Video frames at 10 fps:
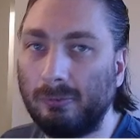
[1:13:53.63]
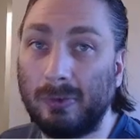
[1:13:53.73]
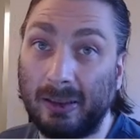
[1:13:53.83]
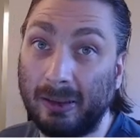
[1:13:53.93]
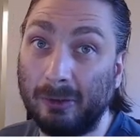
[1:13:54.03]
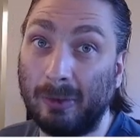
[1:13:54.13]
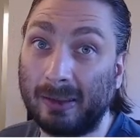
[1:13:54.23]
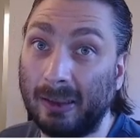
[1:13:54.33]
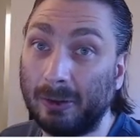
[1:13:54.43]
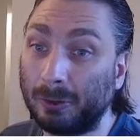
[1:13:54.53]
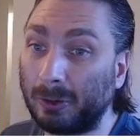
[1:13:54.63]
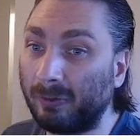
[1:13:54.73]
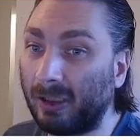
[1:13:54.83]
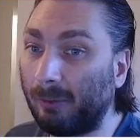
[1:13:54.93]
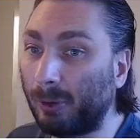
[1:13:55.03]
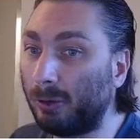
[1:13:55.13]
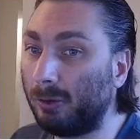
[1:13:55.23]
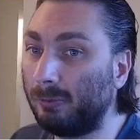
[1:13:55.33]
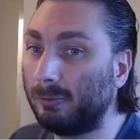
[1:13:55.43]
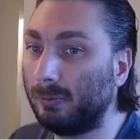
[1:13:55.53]
Did the rectangles overlap at all?
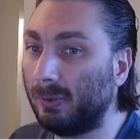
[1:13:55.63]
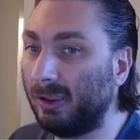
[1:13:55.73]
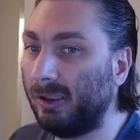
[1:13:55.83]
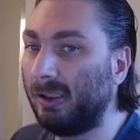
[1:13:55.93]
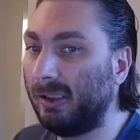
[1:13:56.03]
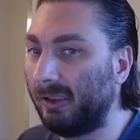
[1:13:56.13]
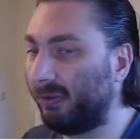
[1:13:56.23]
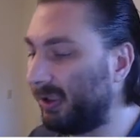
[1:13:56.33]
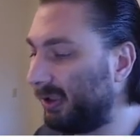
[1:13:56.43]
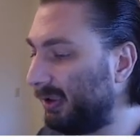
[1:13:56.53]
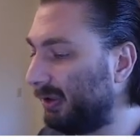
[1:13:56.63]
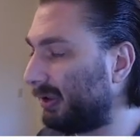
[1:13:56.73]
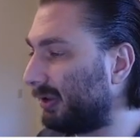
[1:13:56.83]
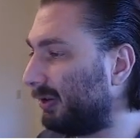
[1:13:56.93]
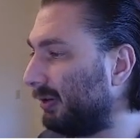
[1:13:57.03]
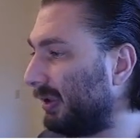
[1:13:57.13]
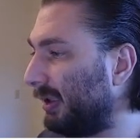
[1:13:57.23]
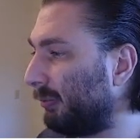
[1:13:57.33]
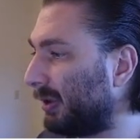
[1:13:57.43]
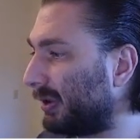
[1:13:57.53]
If it is, then
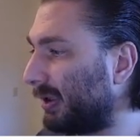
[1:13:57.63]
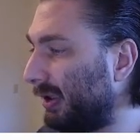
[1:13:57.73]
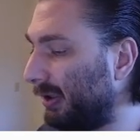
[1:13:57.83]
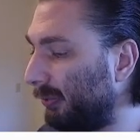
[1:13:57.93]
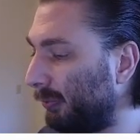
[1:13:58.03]
once again, we're